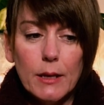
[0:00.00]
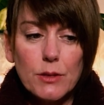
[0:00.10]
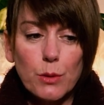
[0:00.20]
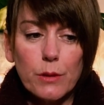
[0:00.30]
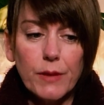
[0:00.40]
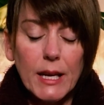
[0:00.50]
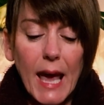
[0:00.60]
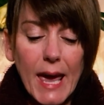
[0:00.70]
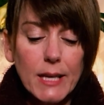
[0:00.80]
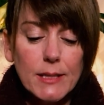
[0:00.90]
sort of
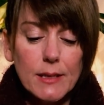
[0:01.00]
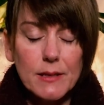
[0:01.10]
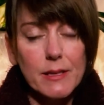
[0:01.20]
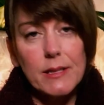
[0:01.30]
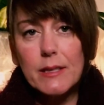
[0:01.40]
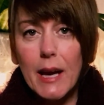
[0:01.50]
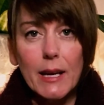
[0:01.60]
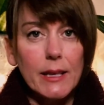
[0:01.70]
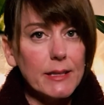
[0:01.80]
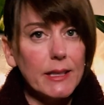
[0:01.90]
enhances the
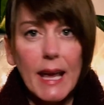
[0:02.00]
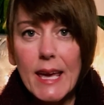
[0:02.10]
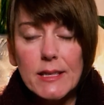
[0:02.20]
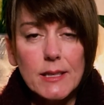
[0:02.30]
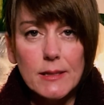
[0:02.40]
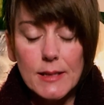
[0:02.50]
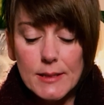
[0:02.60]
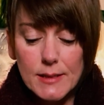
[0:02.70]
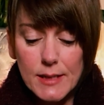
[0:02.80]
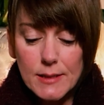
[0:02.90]
silence, enhances
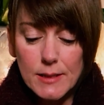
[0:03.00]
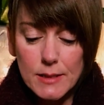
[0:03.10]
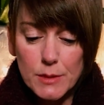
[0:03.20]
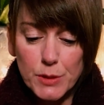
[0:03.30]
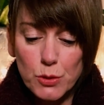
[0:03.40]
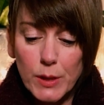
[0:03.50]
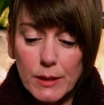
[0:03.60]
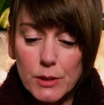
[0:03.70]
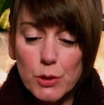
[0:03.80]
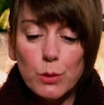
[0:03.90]
this distance between
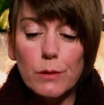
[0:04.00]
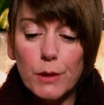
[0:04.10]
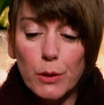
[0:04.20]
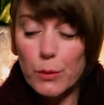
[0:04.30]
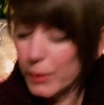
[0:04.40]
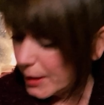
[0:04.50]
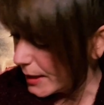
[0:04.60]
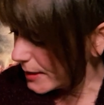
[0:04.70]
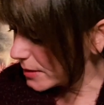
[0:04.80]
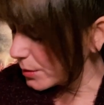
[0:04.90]
the two of you.
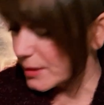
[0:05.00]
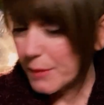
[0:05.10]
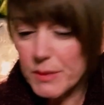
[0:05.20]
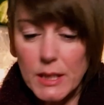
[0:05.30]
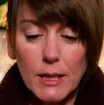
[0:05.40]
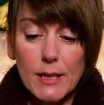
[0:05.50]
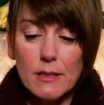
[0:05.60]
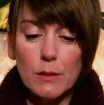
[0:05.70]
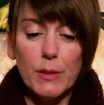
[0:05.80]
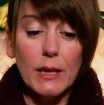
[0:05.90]
So something needs
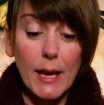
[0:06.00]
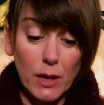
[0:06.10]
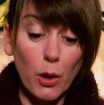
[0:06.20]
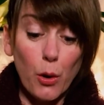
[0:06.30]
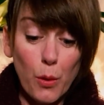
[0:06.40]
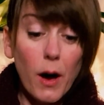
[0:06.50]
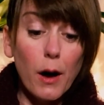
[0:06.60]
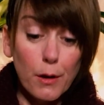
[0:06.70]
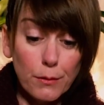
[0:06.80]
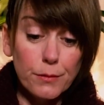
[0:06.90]
to be let go
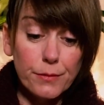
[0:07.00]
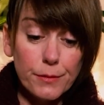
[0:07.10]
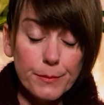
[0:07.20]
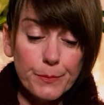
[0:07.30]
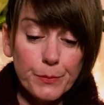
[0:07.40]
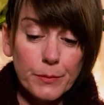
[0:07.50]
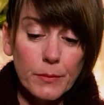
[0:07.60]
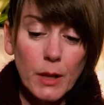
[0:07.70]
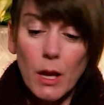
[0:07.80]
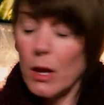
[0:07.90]
of.
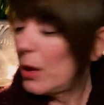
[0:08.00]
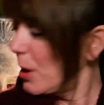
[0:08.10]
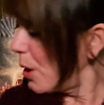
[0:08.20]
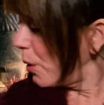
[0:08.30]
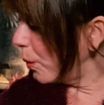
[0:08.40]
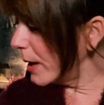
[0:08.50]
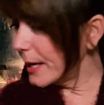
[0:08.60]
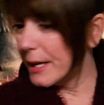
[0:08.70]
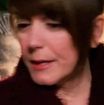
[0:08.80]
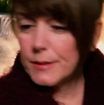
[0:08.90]
What
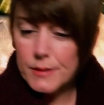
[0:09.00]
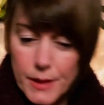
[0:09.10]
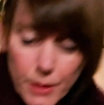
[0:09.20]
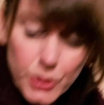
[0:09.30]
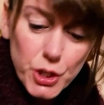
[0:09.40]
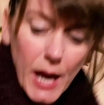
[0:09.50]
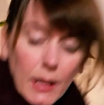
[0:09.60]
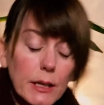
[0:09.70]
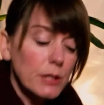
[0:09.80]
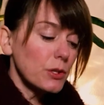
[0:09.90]
is their
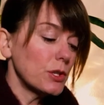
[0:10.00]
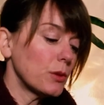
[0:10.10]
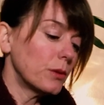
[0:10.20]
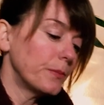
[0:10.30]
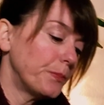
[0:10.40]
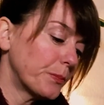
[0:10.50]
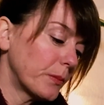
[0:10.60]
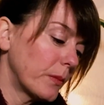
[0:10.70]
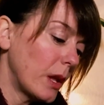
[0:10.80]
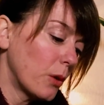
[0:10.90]
challenge
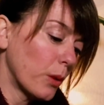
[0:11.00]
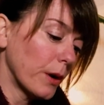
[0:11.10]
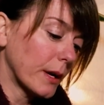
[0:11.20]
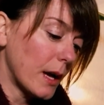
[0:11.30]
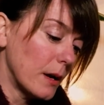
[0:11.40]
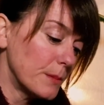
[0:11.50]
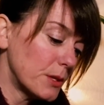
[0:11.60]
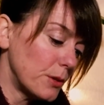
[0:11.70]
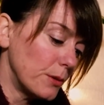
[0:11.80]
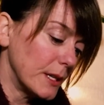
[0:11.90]
where it comes
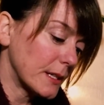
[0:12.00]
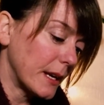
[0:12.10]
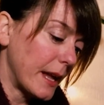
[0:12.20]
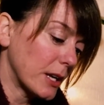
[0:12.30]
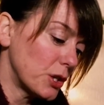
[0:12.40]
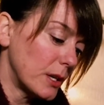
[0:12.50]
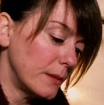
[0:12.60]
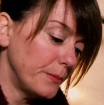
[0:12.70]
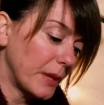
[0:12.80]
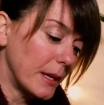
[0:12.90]
to this
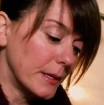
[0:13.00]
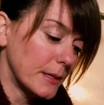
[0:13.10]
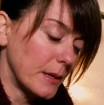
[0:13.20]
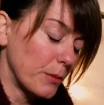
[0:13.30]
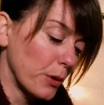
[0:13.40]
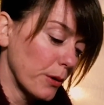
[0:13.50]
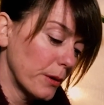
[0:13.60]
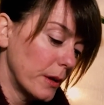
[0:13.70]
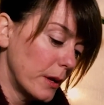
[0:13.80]
connection in December?